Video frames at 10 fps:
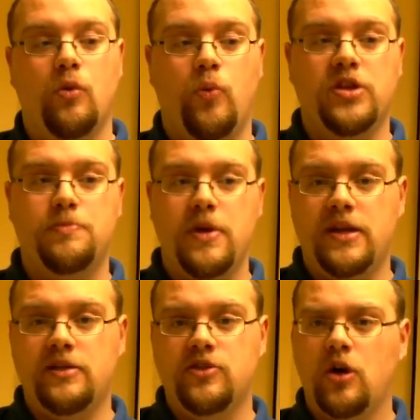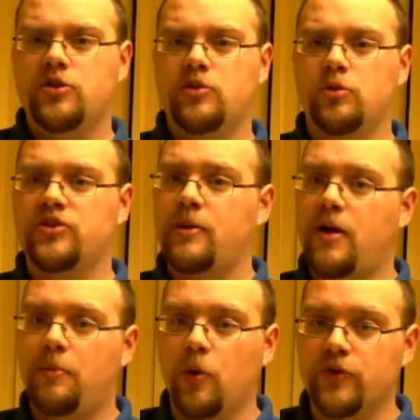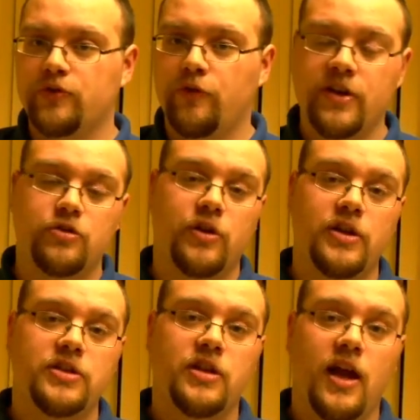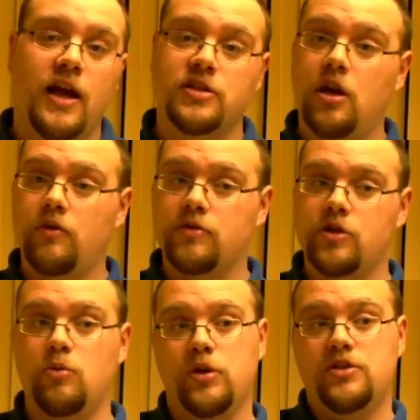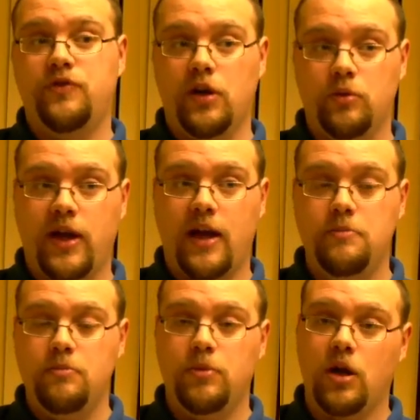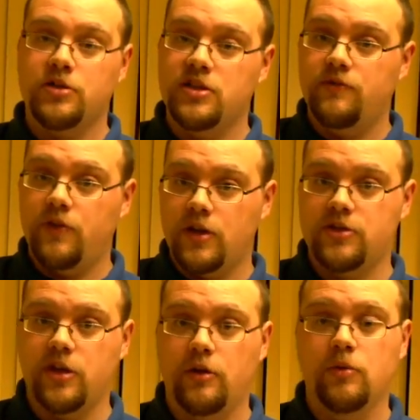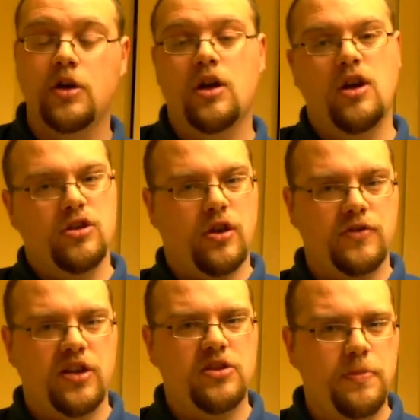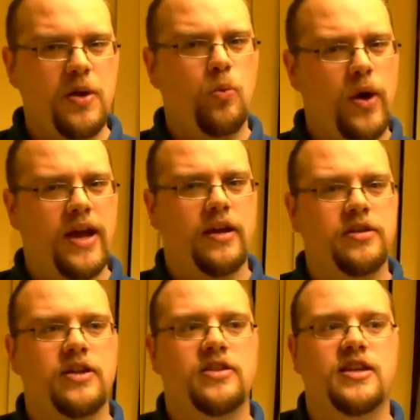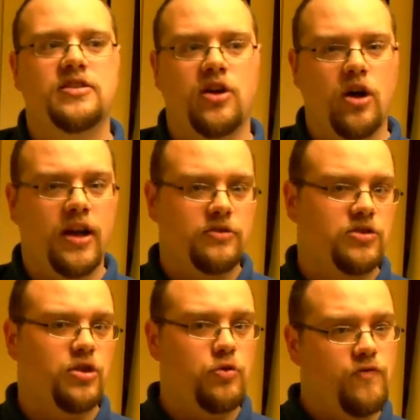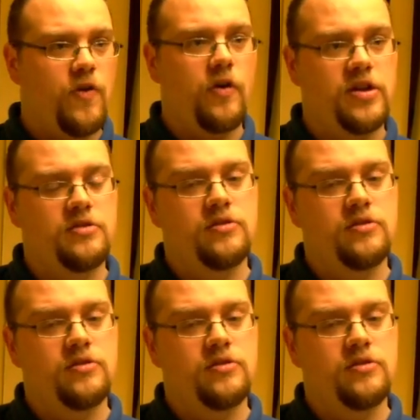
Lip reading: Which means I scored the same amount of points for victories as Lawrence, who won his final game, but lost his first 2. So obviously it was a bit weird in the sense that I had 2 very